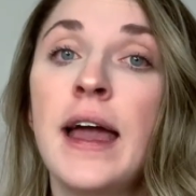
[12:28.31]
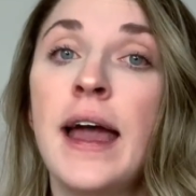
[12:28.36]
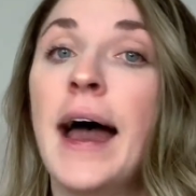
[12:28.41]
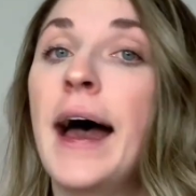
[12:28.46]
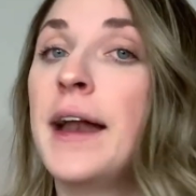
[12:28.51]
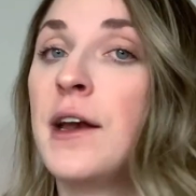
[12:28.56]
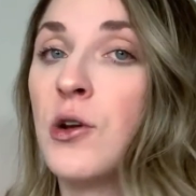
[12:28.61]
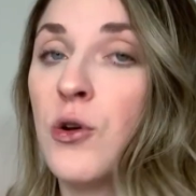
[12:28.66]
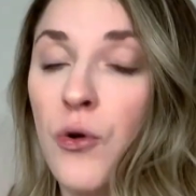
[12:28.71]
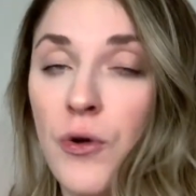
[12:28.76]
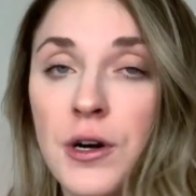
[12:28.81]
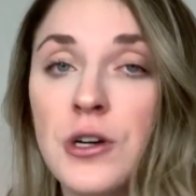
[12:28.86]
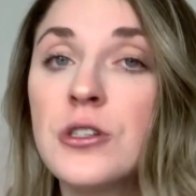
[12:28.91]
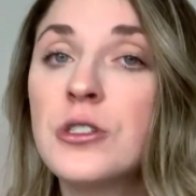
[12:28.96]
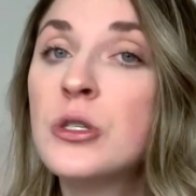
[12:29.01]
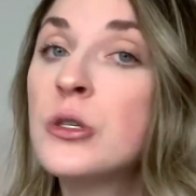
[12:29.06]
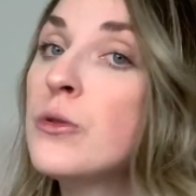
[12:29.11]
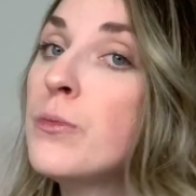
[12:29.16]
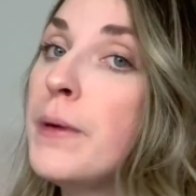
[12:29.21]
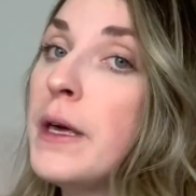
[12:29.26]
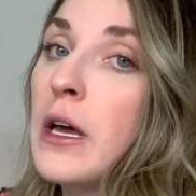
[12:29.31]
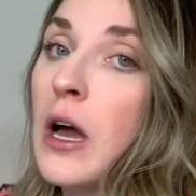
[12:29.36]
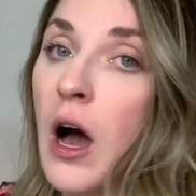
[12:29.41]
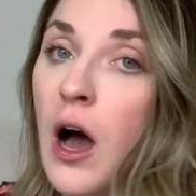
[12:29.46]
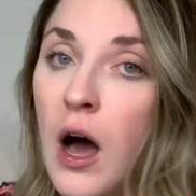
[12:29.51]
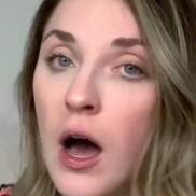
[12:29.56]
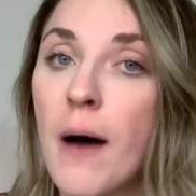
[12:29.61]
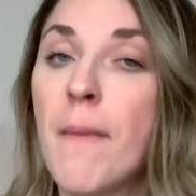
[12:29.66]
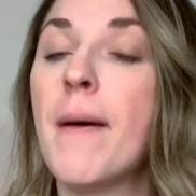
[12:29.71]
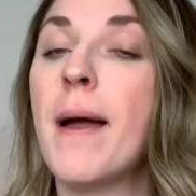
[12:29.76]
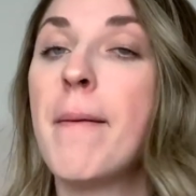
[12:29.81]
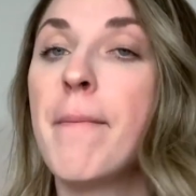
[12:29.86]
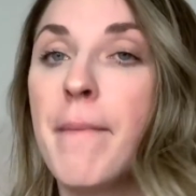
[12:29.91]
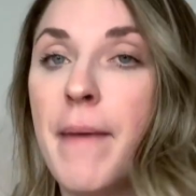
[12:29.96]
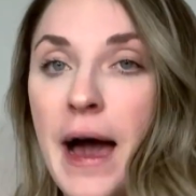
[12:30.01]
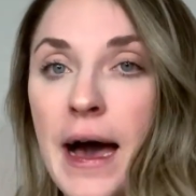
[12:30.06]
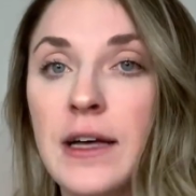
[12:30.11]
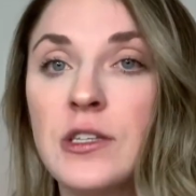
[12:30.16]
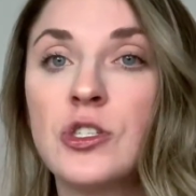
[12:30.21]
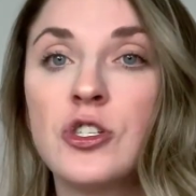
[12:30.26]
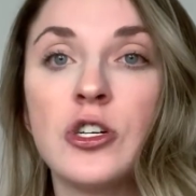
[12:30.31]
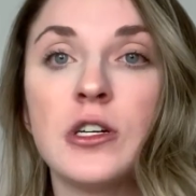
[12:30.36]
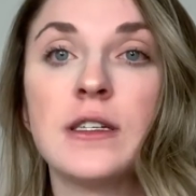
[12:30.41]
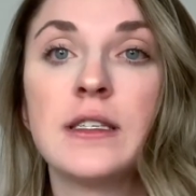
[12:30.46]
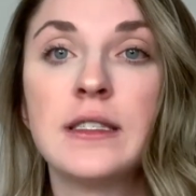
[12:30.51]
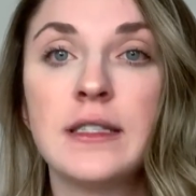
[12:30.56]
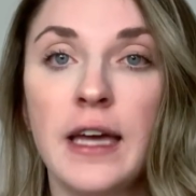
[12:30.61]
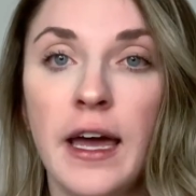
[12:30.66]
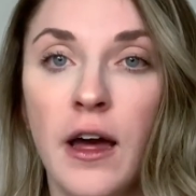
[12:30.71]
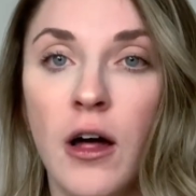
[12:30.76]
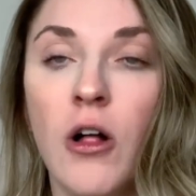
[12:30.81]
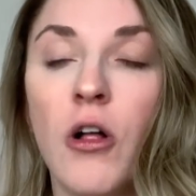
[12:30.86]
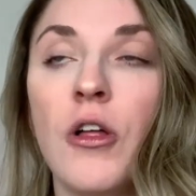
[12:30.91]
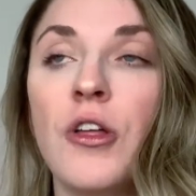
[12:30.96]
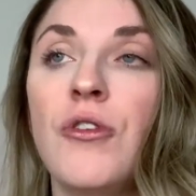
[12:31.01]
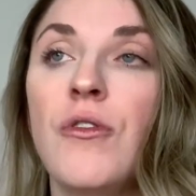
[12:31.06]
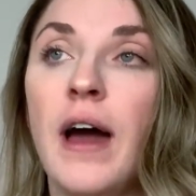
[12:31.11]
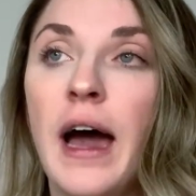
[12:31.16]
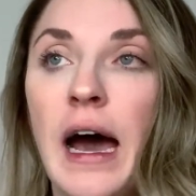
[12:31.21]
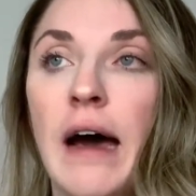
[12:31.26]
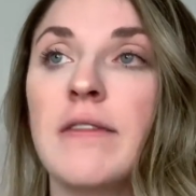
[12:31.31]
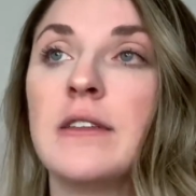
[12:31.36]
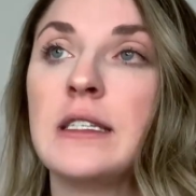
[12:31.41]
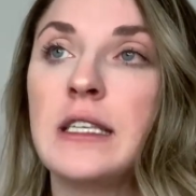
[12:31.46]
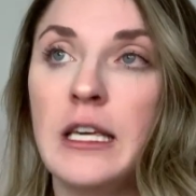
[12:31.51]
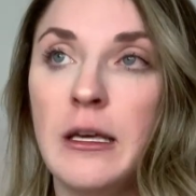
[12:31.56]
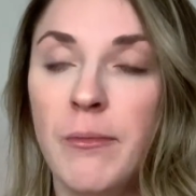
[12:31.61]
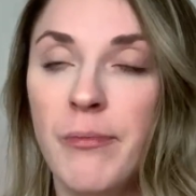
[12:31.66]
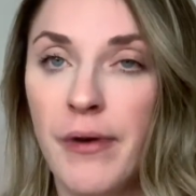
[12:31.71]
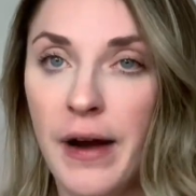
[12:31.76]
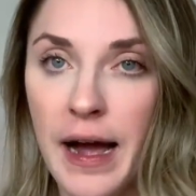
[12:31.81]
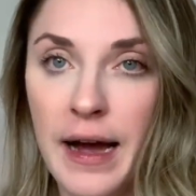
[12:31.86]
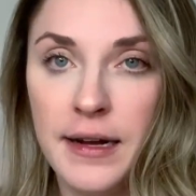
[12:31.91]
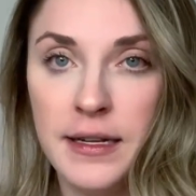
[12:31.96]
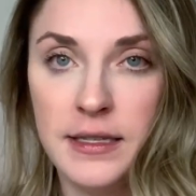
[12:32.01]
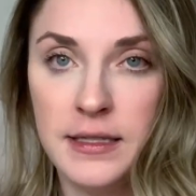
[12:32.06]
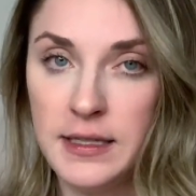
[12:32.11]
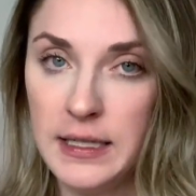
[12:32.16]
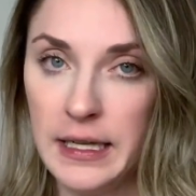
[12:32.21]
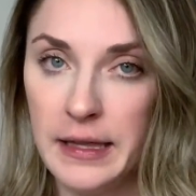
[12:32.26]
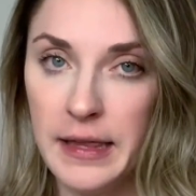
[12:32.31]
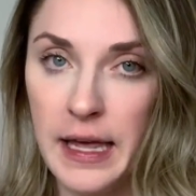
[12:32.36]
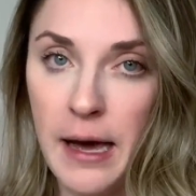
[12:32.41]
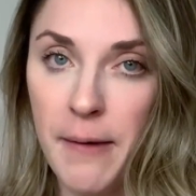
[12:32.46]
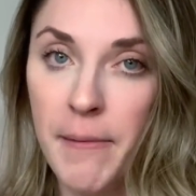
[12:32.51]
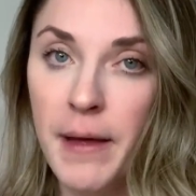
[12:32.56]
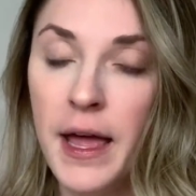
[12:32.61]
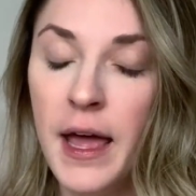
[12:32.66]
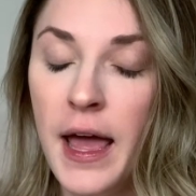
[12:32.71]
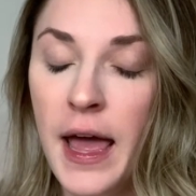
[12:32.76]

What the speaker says: And in order to become and master a skill, you have to keep practicing them.